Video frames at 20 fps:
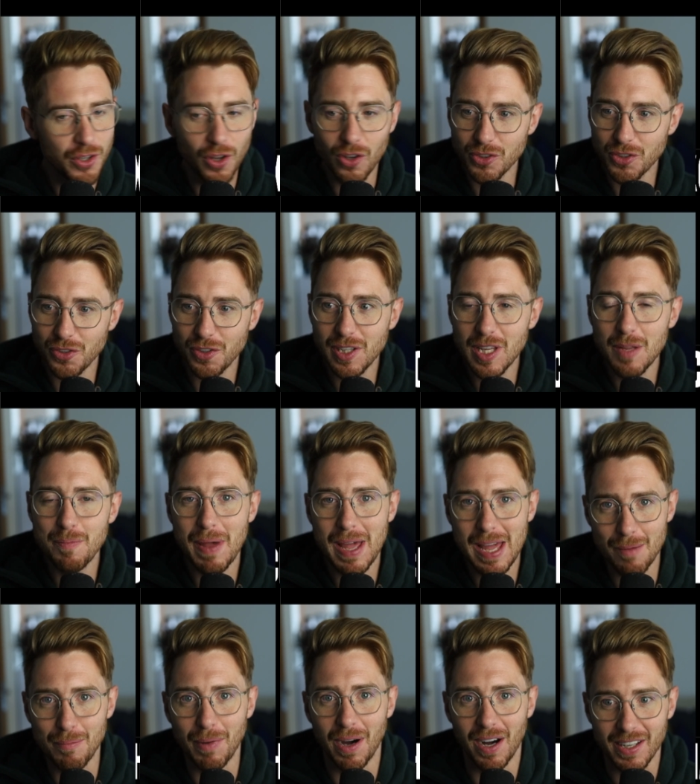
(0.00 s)
not during the
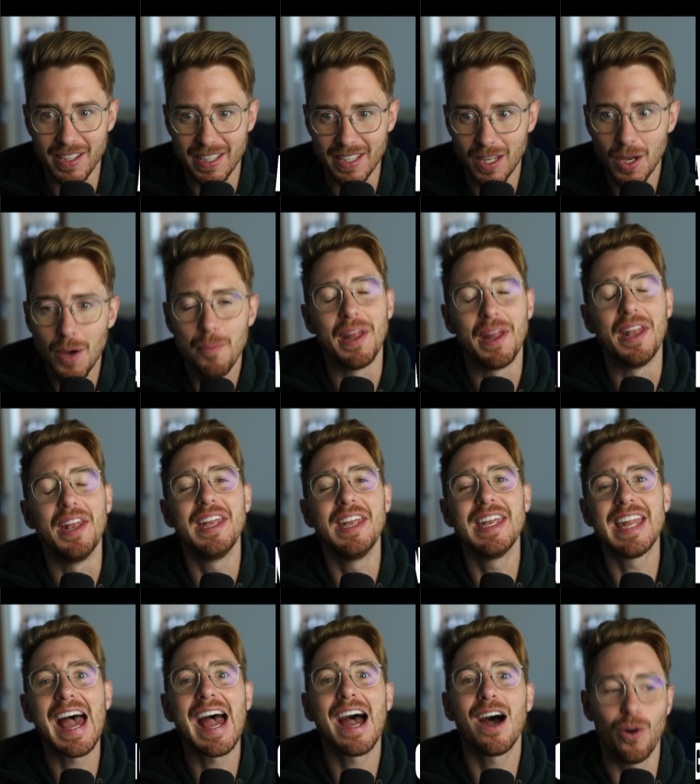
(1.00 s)
bear market, but
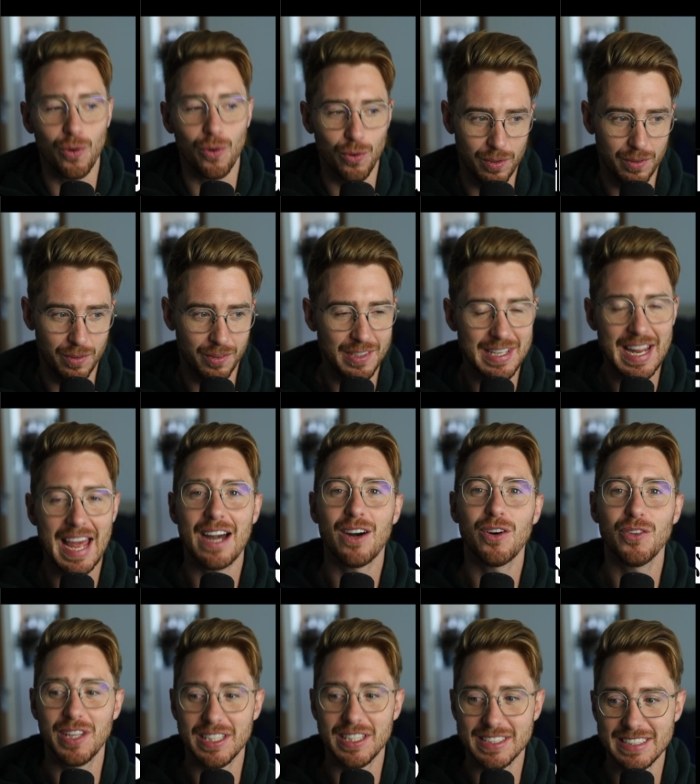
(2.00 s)
now,
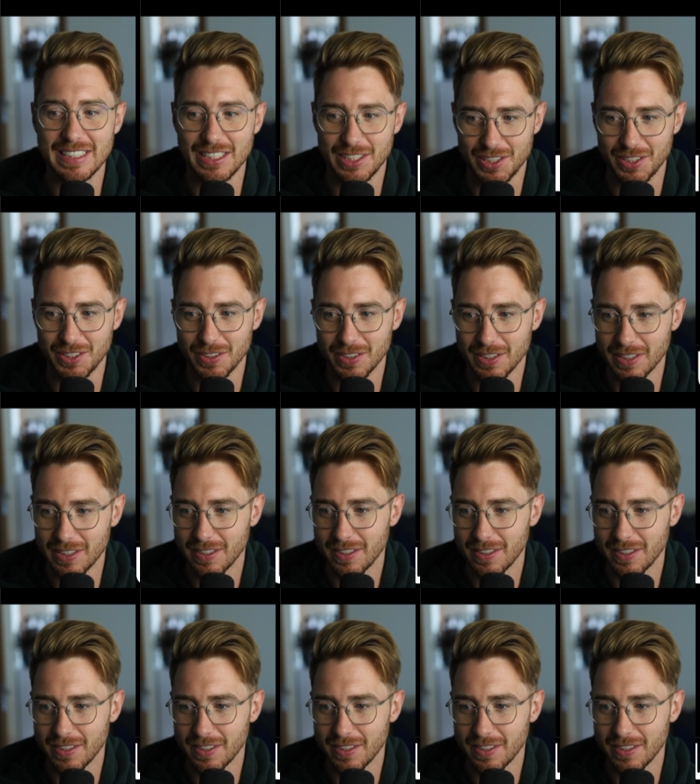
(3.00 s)
now there's an issue.